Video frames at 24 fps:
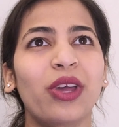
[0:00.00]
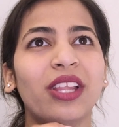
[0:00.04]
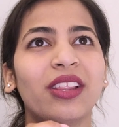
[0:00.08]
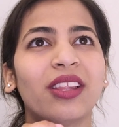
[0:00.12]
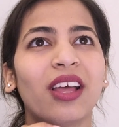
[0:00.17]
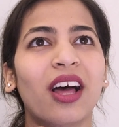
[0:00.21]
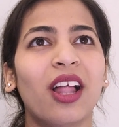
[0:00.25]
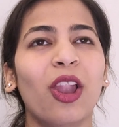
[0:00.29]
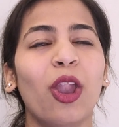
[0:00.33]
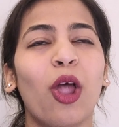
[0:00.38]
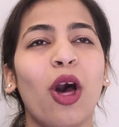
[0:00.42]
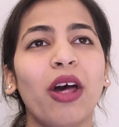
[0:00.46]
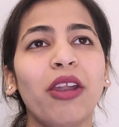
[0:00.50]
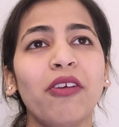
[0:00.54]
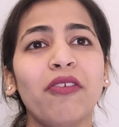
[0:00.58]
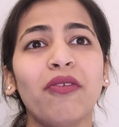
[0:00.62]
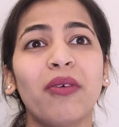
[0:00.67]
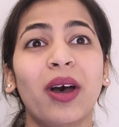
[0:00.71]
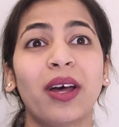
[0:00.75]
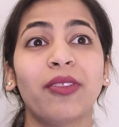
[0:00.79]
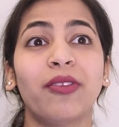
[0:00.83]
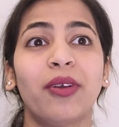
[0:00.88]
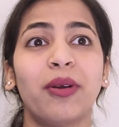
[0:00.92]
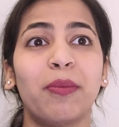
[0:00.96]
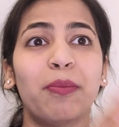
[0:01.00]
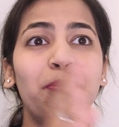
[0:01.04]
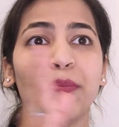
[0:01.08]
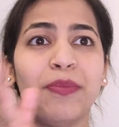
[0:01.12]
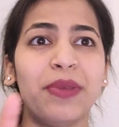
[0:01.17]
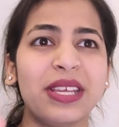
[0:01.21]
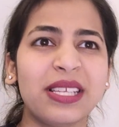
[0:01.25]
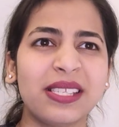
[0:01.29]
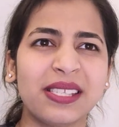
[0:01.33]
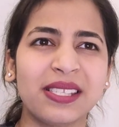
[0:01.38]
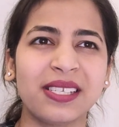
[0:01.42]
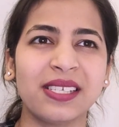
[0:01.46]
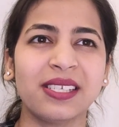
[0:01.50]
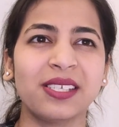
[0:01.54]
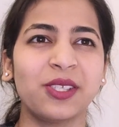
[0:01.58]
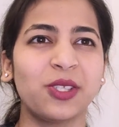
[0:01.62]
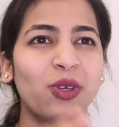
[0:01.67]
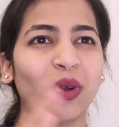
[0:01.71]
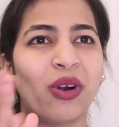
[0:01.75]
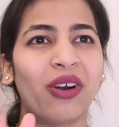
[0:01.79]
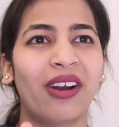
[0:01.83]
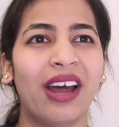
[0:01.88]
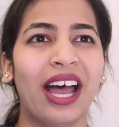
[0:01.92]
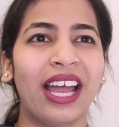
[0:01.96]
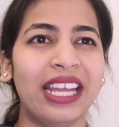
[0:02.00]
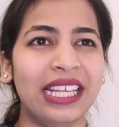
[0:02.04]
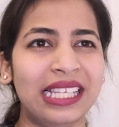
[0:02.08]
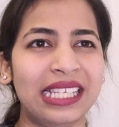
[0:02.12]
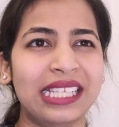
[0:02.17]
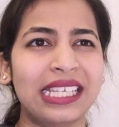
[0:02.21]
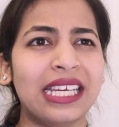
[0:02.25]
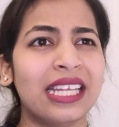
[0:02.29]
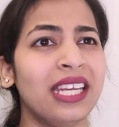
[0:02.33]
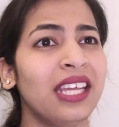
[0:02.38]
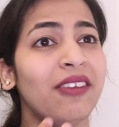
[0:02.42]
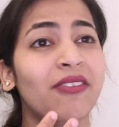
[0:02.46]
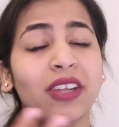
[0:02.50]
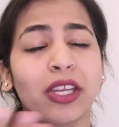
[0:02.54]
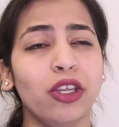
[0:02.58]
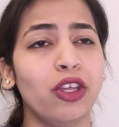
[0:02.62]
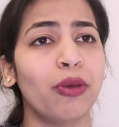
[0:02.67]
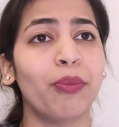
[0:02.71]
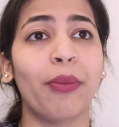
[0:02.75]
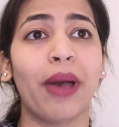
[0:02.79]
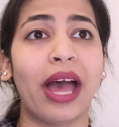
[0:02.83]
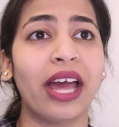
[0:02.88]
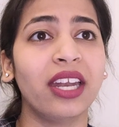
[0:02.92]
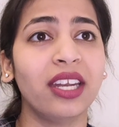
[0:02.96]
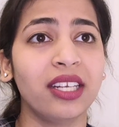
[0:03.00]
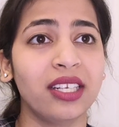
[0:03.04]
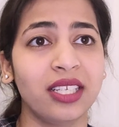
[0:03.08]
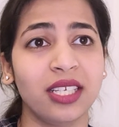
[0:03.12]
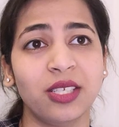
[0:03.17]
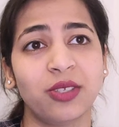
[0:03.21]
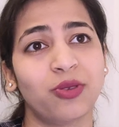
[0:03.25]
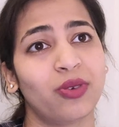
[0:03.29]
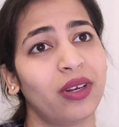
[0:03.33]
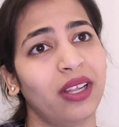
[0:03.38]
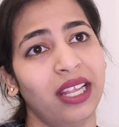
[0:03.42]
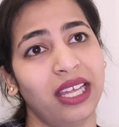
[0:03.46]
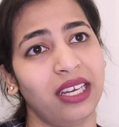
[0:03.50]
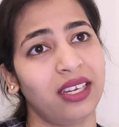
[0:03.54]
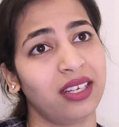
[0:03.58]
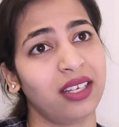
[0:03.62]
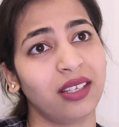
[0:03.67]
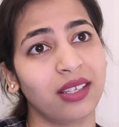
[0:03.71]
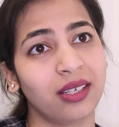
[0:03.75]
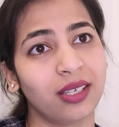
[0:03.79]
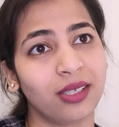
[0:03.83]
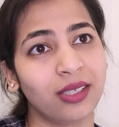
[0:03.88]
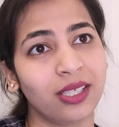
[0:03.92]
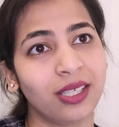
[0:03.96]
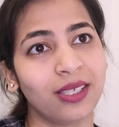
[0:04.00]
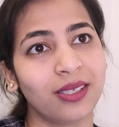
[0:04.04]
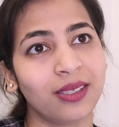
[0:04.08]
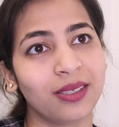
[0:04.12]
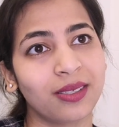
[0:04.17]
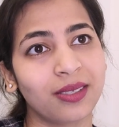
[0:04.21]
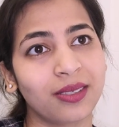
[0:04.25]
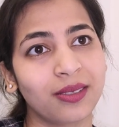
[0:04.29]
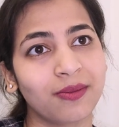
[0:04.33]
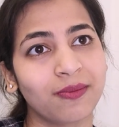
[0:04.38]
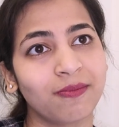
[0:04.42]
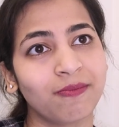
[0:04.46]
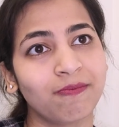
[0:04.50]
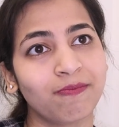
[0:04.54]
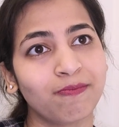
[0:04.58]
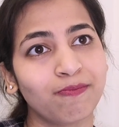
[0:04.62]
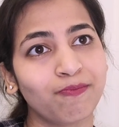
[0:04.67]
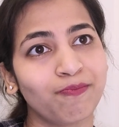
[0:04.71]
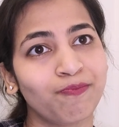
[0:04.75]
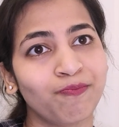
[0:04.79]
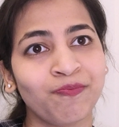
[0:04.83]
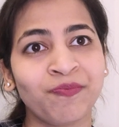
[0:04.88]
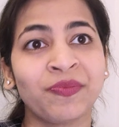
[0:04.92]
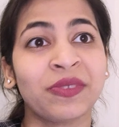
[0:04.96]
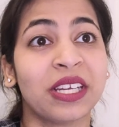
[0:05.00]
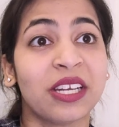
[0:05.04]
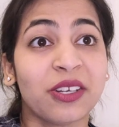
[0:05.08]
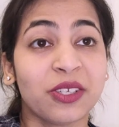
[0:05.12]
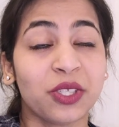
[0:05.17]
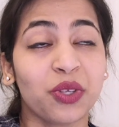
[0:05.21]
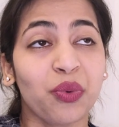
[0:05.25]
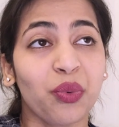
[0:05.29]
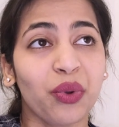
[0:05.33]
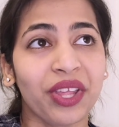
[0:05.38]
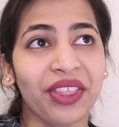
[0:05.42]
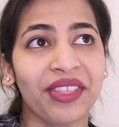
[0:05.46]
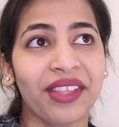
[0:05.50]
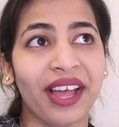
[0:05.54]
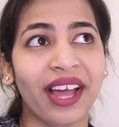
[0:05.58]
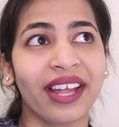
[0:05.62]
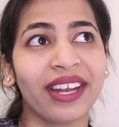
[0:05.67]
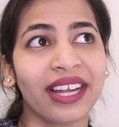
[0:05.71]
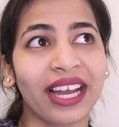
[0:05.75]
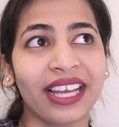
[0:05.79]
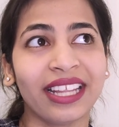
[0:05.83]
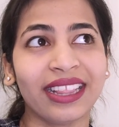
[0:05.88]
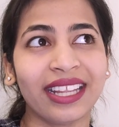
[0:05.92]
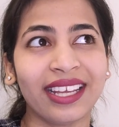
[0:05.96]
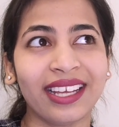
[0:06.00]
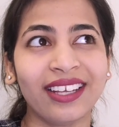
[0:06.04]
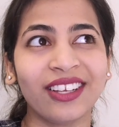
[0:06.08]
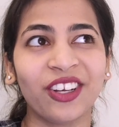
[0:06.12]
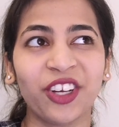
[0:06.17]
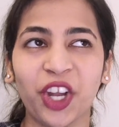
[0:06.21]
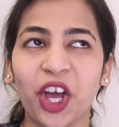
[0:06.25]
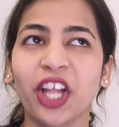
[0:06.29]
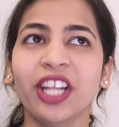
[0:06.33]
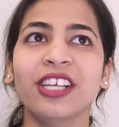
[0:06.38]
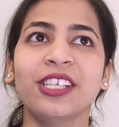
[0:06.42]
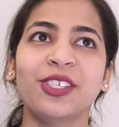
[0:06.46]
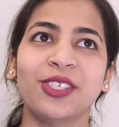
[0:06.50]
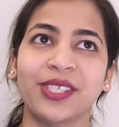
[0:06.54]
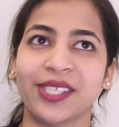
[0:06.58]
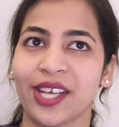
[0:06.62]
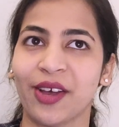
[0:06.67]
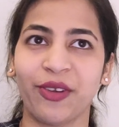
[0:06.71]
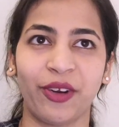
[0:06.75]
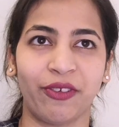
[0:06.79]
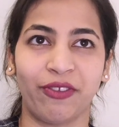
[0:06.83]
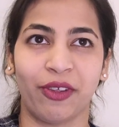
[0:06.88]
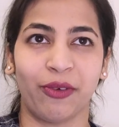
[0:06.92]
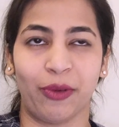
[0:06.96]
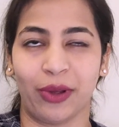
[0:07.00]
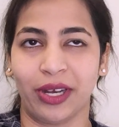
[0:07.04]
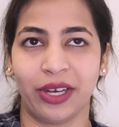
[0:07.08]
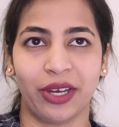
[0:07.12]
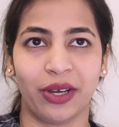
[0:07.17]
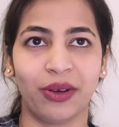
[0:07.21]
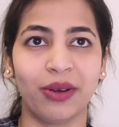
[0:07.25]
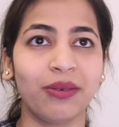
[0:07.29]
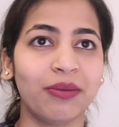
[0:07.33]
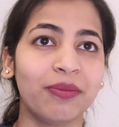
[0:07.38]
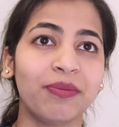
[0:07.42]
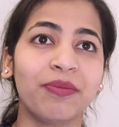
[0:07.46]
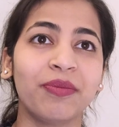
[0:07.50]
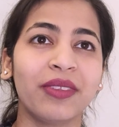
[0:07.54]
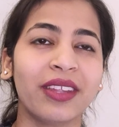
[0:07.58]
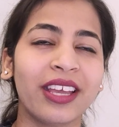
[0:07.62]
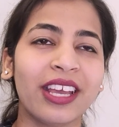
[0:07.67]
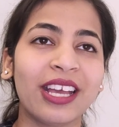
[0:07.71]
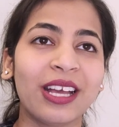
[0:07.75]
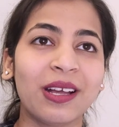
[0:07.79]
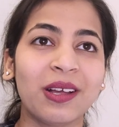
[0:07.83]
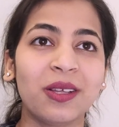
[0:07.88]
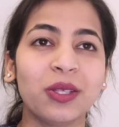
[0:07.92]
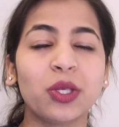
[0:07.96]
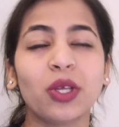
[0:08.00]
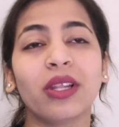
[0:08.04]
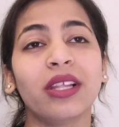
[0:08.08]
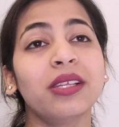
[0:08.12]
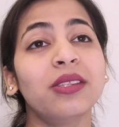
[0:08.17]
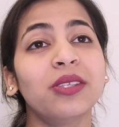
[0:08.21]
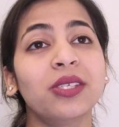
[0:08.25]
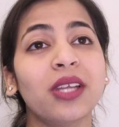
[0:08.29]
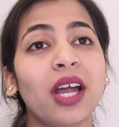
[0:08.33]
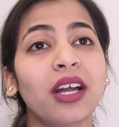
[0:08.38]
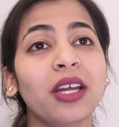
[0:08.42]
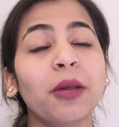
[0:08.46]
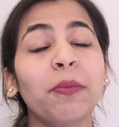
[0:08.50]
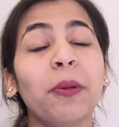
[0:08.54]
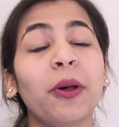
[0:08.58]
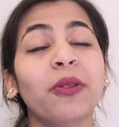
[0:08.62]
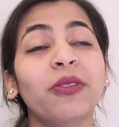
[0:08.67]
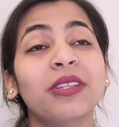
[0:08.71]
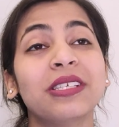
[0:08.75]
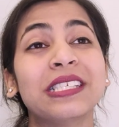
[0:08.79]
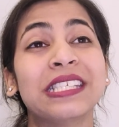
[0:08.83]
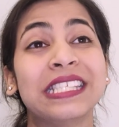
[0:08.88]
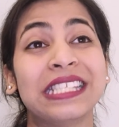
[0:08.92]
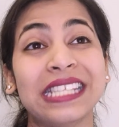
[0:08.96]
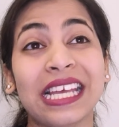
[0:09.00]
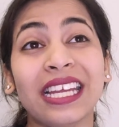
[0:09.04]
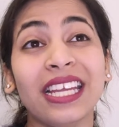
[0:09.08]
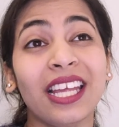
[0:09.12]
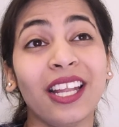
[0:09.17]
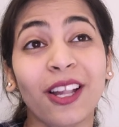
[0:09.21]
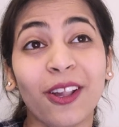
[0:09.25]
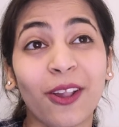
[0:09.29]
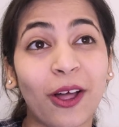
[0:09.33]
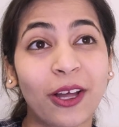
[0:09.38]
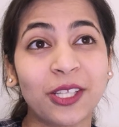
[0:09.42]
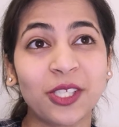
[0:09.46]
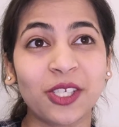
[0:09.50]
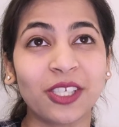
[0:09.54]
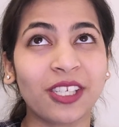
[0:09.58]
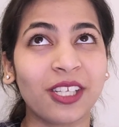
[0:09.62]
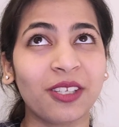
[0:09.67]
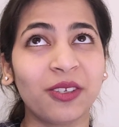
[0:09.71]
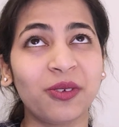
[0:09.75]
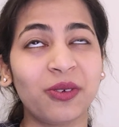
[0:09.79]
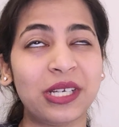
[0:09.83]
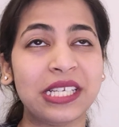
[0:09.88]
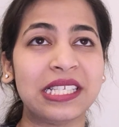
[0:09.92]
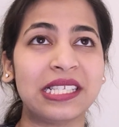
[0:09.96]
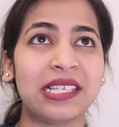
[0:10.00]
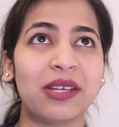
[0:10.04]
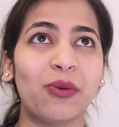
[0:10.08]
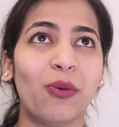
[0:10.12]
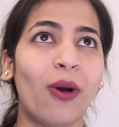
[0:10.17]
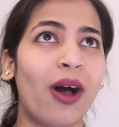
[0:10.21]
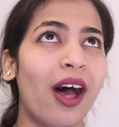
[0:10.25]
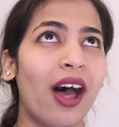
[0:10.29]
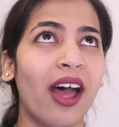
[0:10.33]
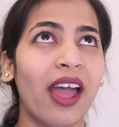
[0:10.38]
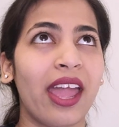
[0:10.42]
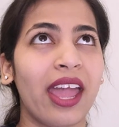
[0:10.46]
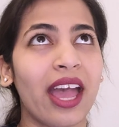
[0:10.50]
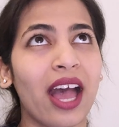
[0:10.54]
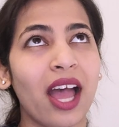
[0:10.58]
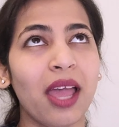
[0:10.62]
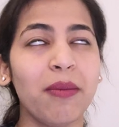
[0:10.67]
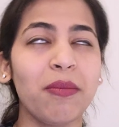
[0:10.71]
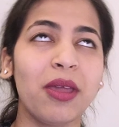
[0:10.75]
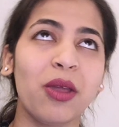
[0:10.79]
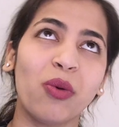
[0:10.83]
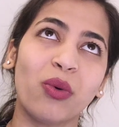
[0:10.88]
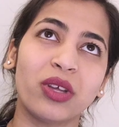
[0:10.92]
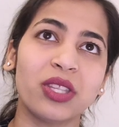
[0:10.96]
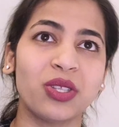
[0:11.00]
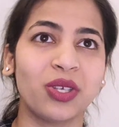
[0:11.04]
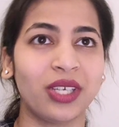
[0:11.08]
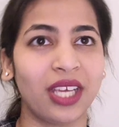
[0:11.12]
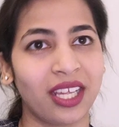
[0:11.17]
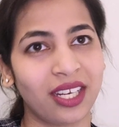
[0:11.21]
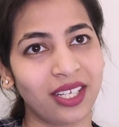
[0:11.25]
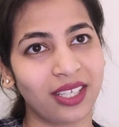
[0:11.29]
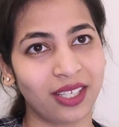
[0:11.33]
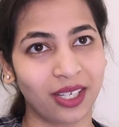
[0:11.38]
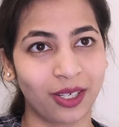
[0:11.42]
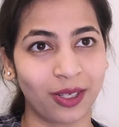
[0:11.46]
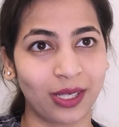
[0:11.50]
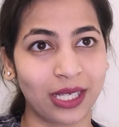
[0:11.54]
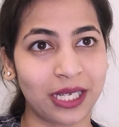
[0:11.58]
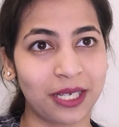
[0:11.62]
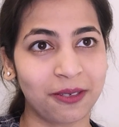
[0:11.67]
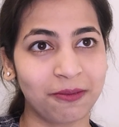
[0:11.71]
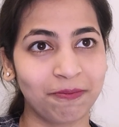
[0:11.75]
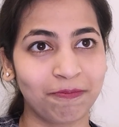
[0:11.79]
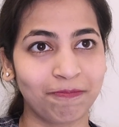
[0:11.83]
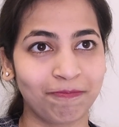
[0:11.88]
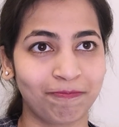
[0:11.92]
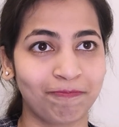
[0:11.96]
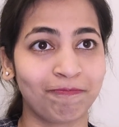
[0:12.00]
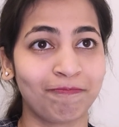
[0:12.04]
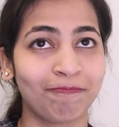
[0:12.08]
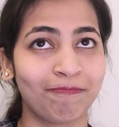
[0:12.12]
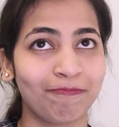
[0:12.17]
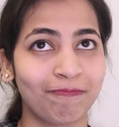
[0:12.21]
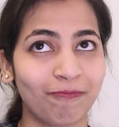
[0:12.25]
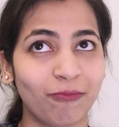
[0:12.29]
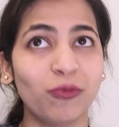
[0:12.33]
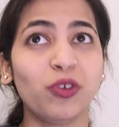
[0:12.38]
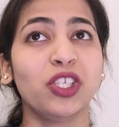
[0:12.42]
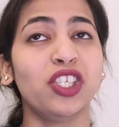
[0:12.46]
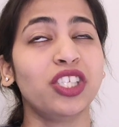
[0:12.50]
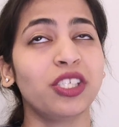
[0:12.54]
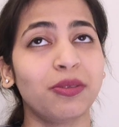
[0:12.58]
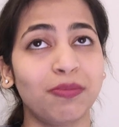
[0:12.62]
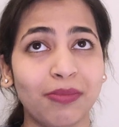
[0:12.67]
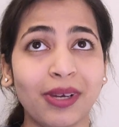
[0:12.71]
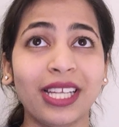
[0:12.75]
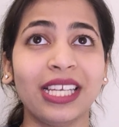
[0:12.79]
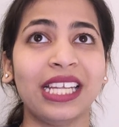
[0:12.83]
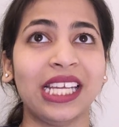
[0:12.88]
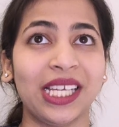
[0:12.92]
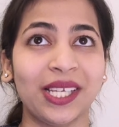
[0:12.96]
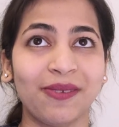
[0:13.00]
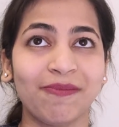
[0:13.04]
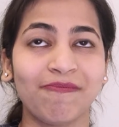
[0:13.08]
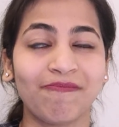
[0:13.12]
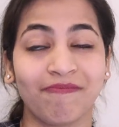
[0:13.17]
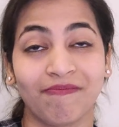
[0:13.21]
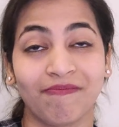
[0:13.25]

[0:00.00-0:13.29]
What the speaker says: with a lot of other business or IT and even humanities-related careers. So with that, I think knowledge is out of the window. So let's talk about the second logical reason why I may want to get a degree, which is money.